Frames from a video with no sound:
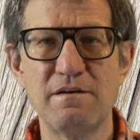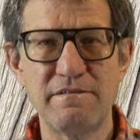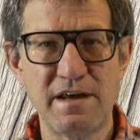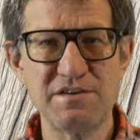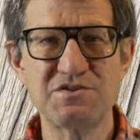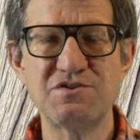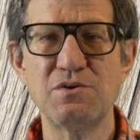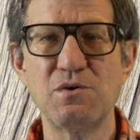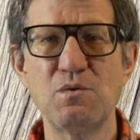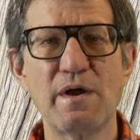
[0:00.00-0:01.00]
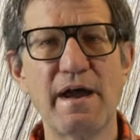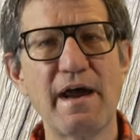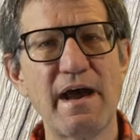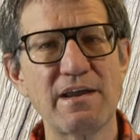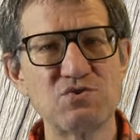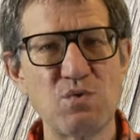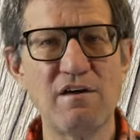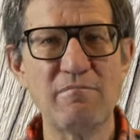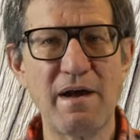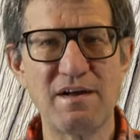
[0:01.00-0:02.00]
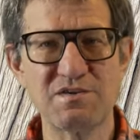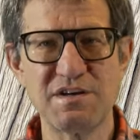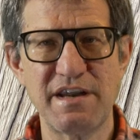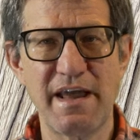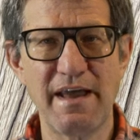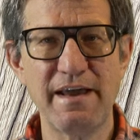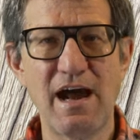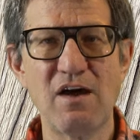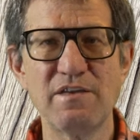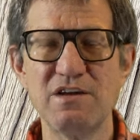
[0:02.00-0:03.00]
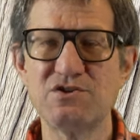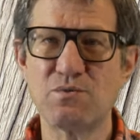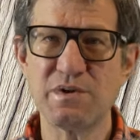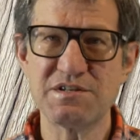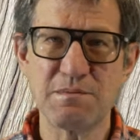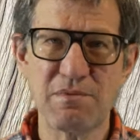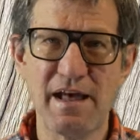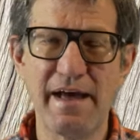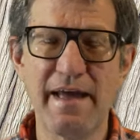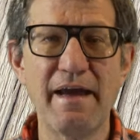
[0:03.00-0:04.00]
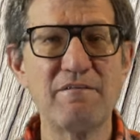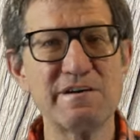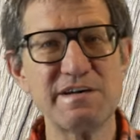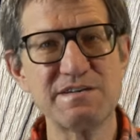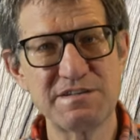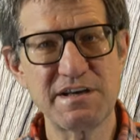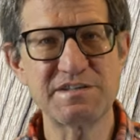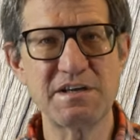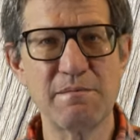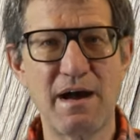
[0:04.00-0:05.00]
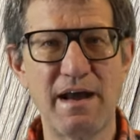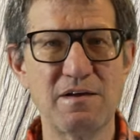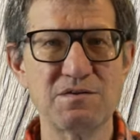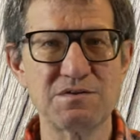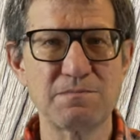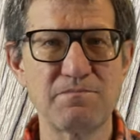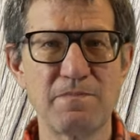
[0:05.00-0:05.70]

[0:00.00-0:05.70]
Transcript: Phase two, when I hike 12 miles a day, I'll need to resupply every 60 miles.